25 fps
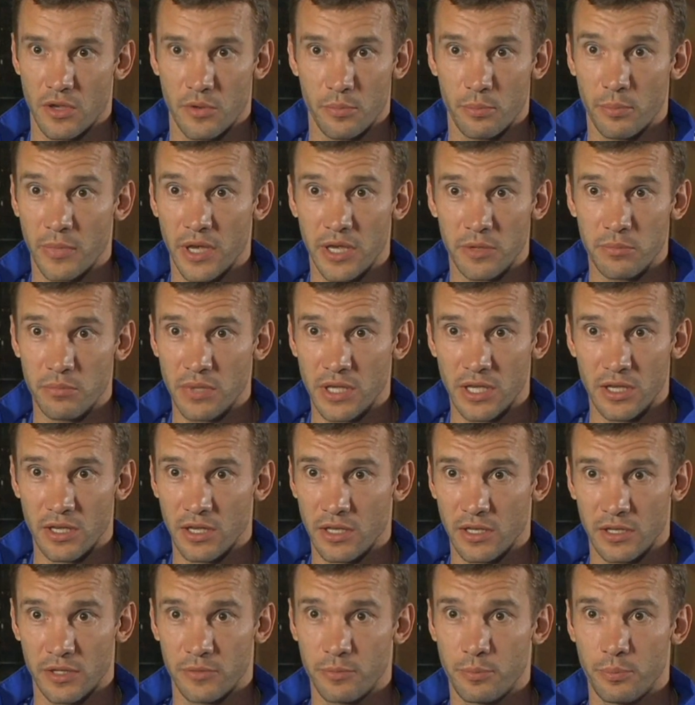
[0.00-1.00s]

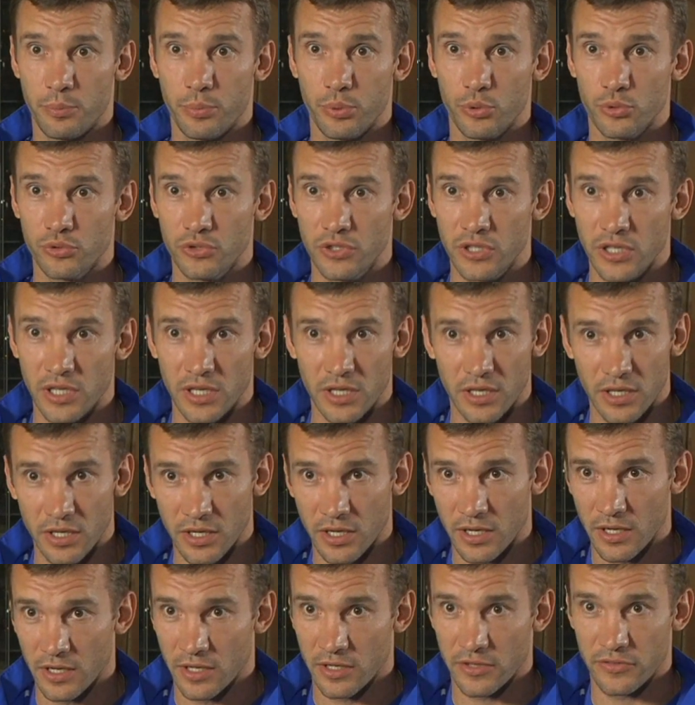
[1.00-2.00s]
maybe put the
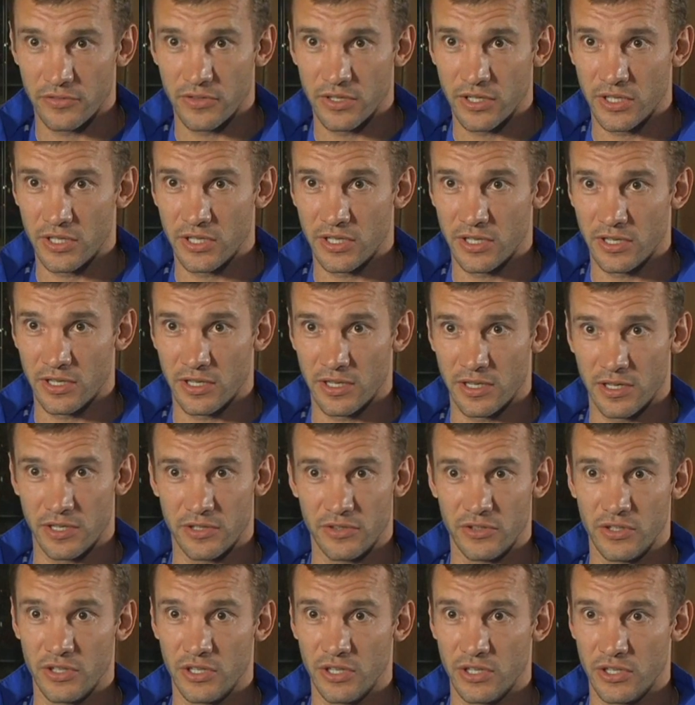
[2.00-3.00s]
the
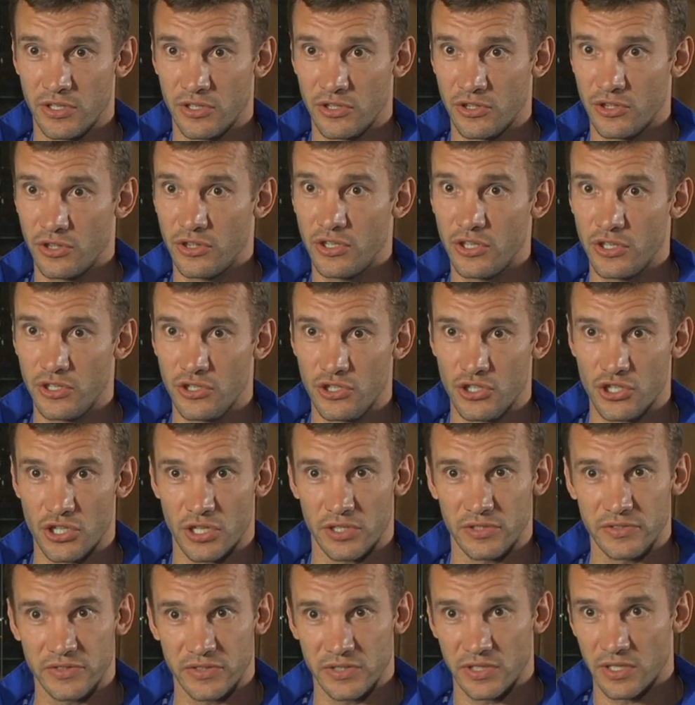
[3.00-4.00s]
the the
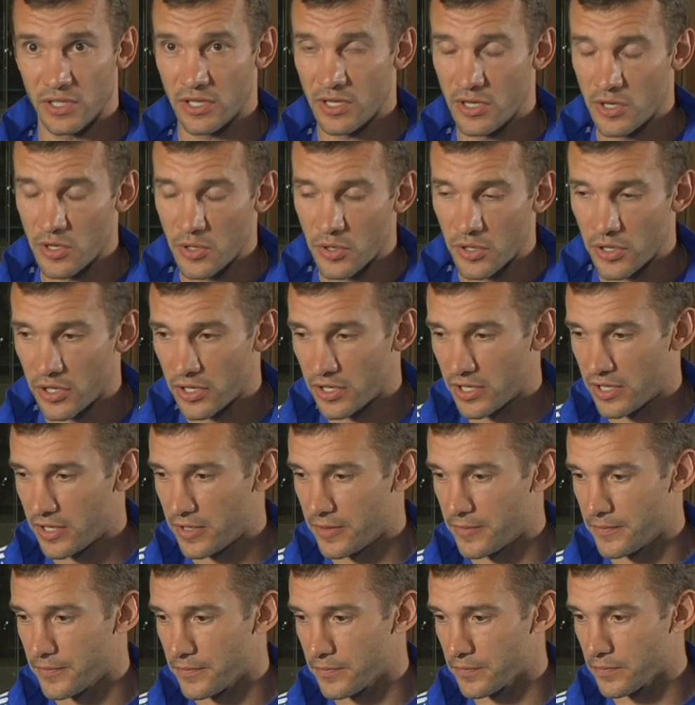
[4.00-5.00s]
Chelsea
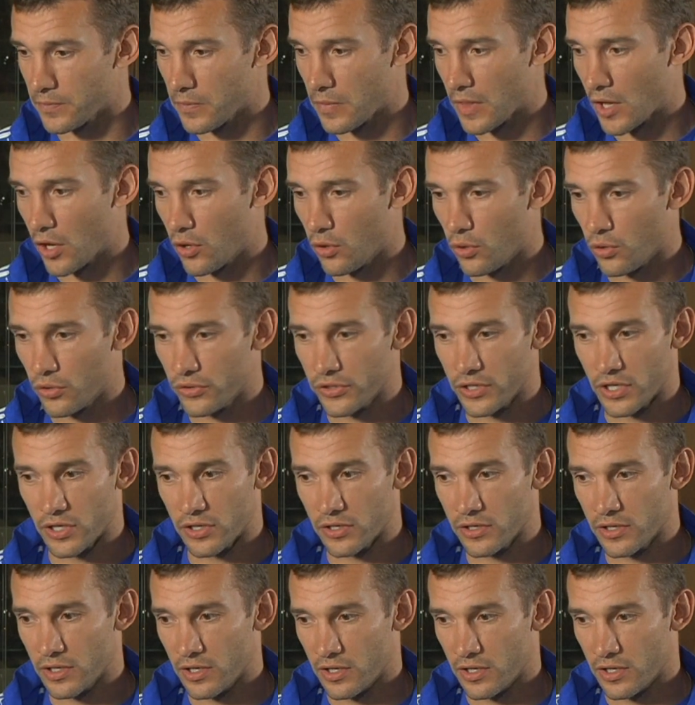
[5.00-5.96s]
um, uh,